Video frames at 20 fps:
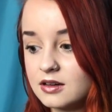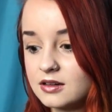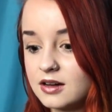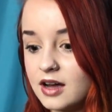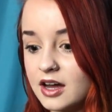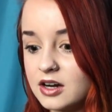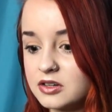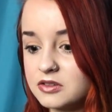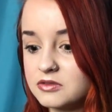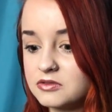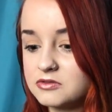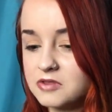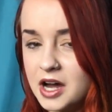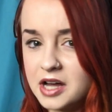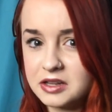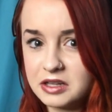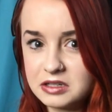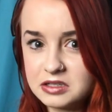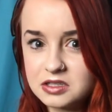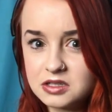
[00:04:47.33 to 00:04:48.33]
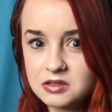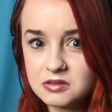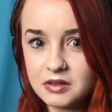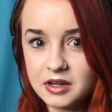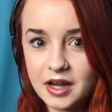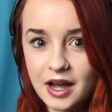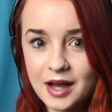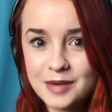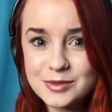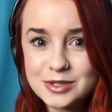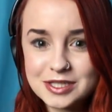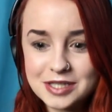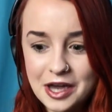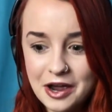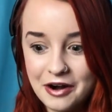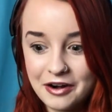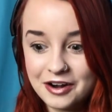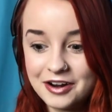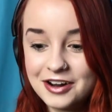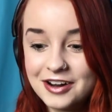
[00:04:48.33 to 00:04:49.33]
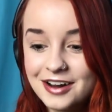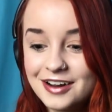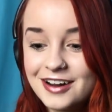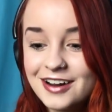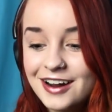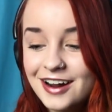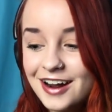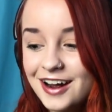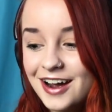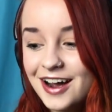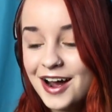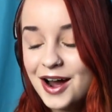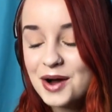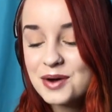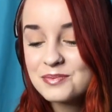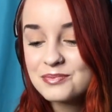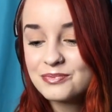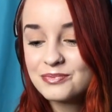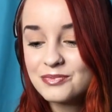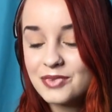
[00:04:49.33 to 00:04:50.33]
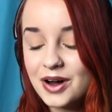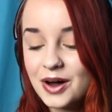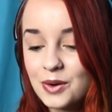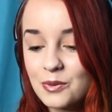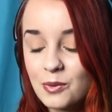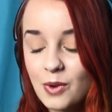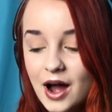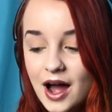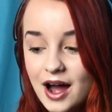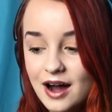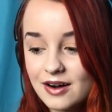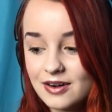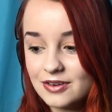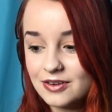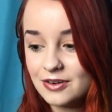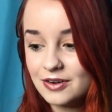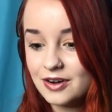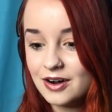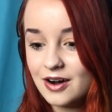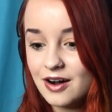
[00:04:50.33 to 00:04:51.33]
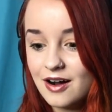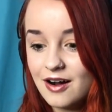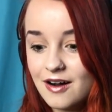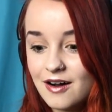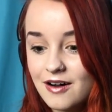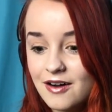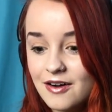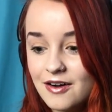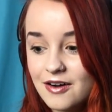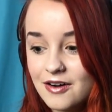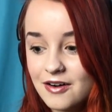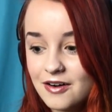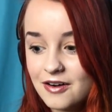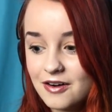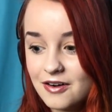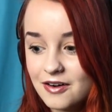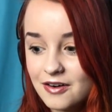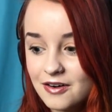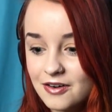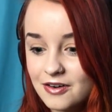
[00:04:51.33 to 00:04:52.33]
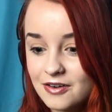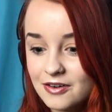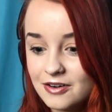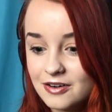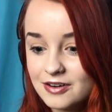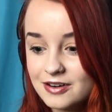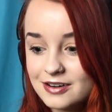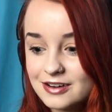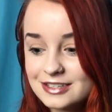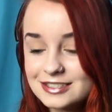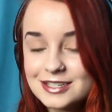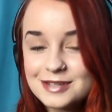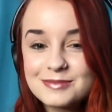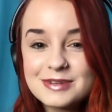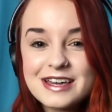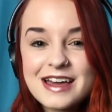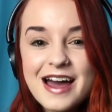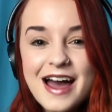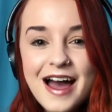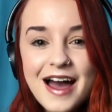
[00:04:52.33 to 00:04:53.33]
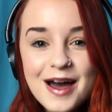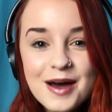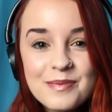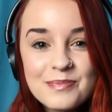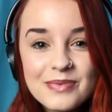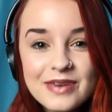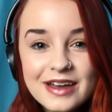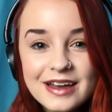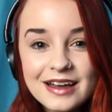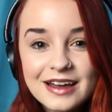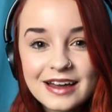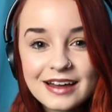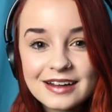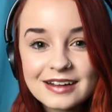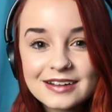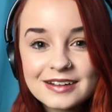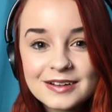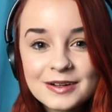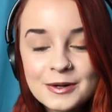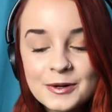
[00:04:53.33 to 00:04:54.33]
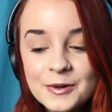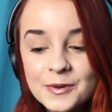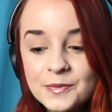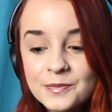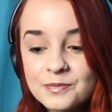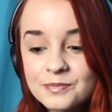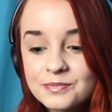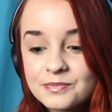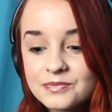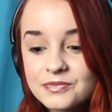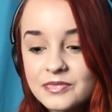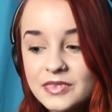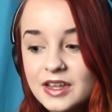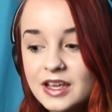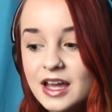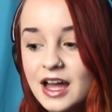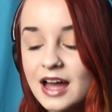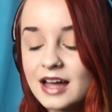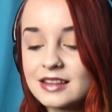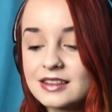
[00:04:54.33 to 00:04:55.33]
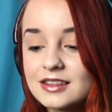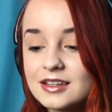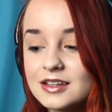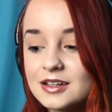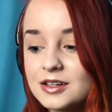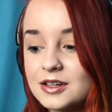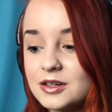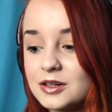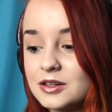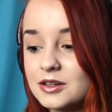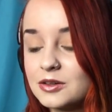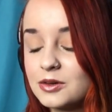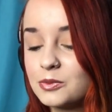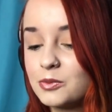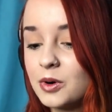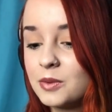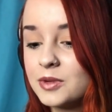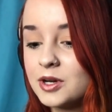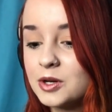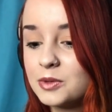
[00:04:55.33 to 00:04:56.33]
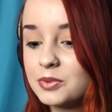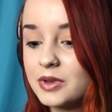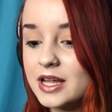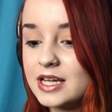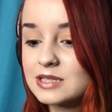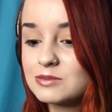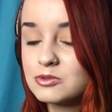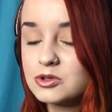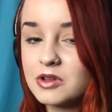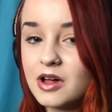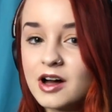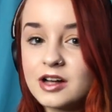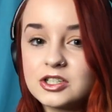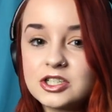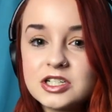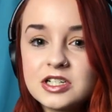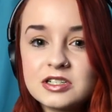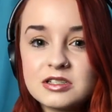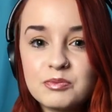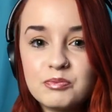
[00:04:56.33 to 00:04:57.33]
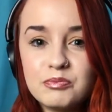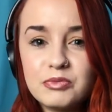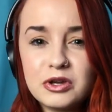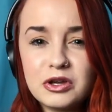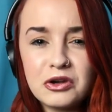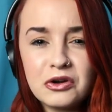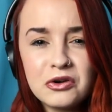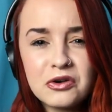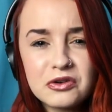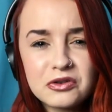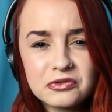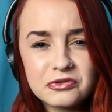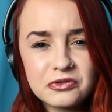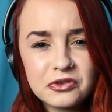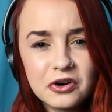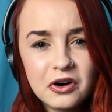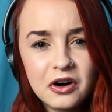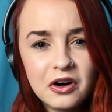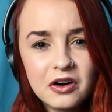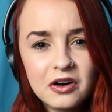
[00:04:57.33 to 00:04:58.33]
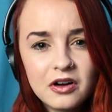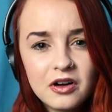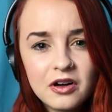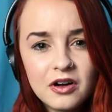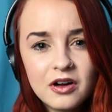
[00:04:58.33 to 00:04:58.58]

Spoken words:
Kind of violent. Like, I'm scared. But wow. Oh, it's gonna be epic! And the woman who plays Mulan, she is beautiful.